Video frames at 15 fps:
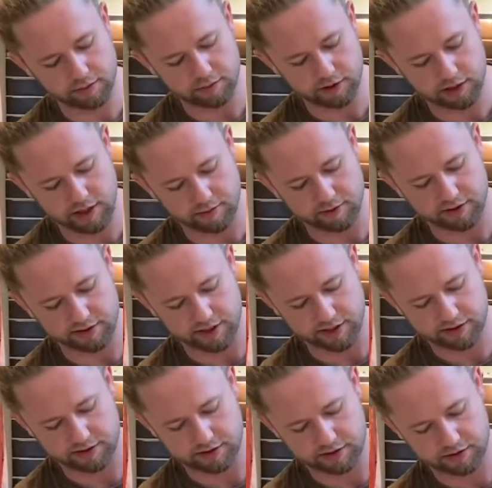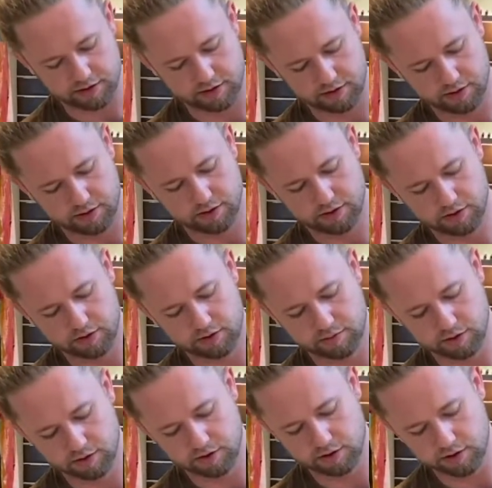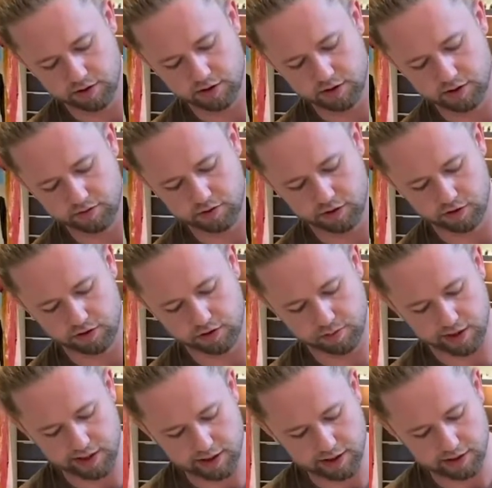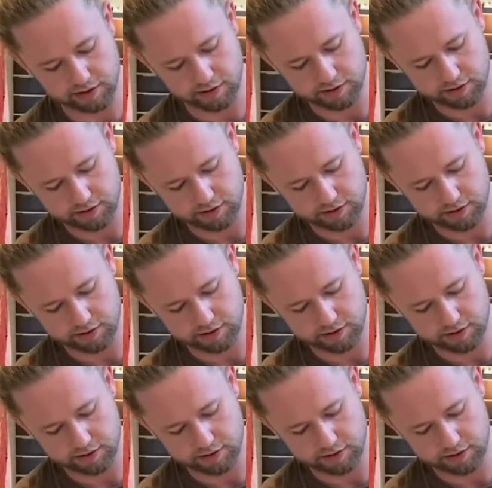bit of lemon zest, just by using a knife. You can use a peeler.